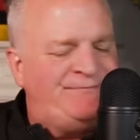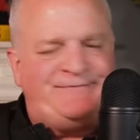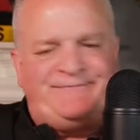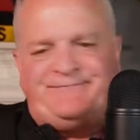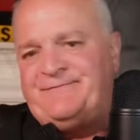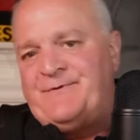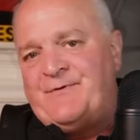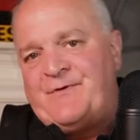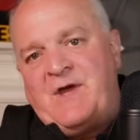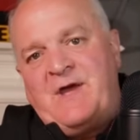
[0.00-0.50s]

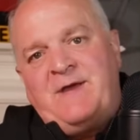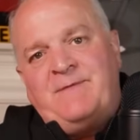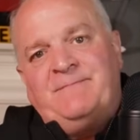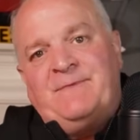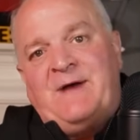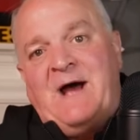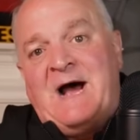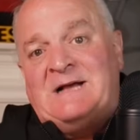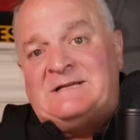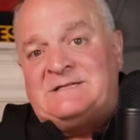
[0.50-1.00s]
okay,
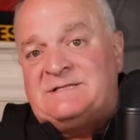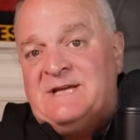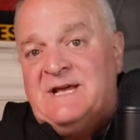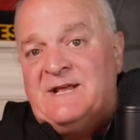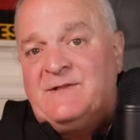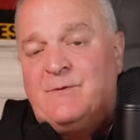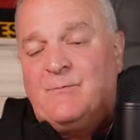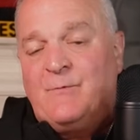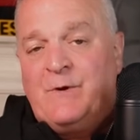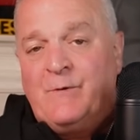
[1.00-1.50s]
I
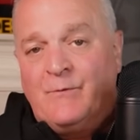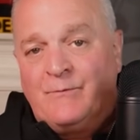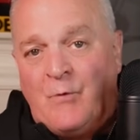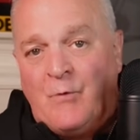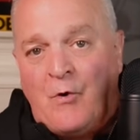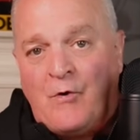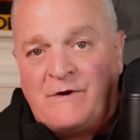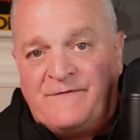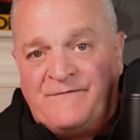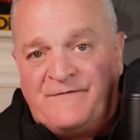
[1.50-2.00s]
said that we would
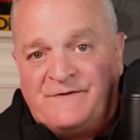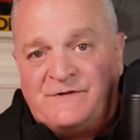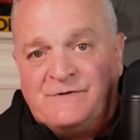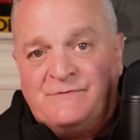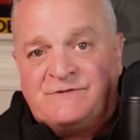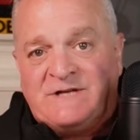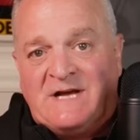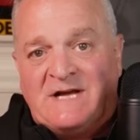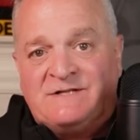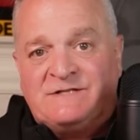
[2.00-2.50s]
walk if the two
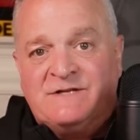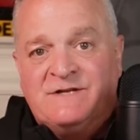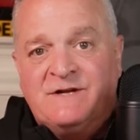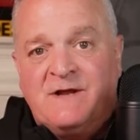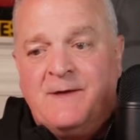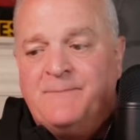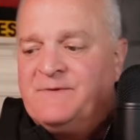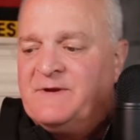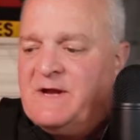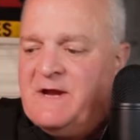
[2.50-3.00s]
sides didn't
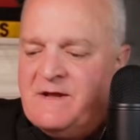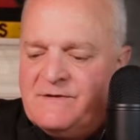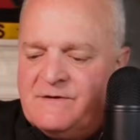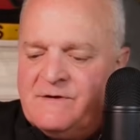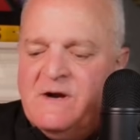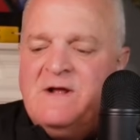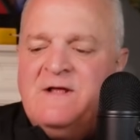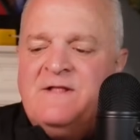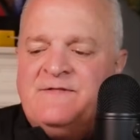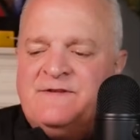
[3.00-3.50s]
come together.
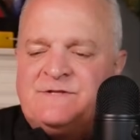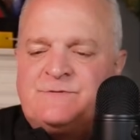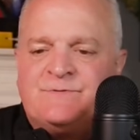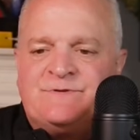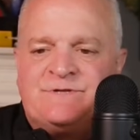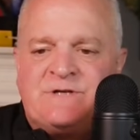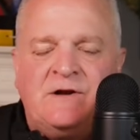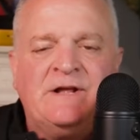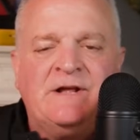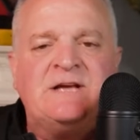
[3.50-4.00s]
This
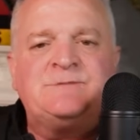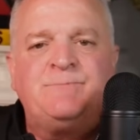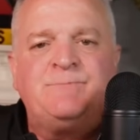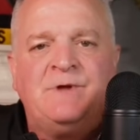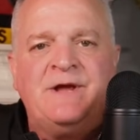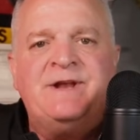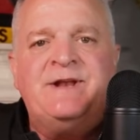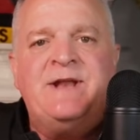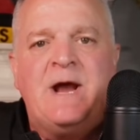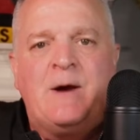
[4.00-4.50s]
was our last
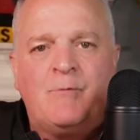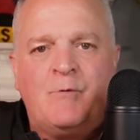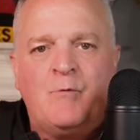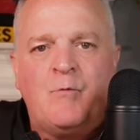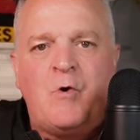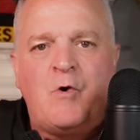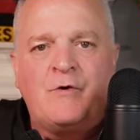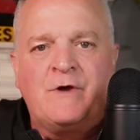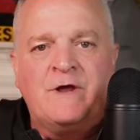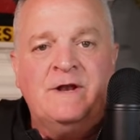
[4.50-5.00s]
play. Now we're
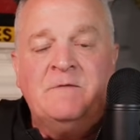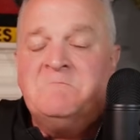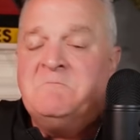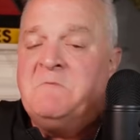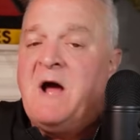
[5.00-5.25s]
walking.